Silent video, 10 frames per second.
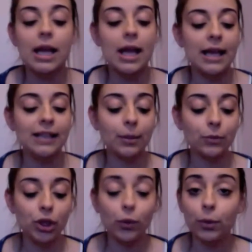It's up to
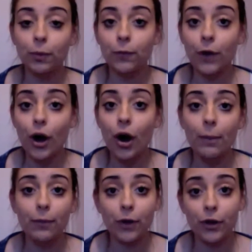you what you prefer. I
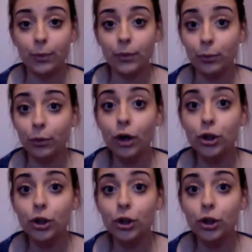prefer the brush.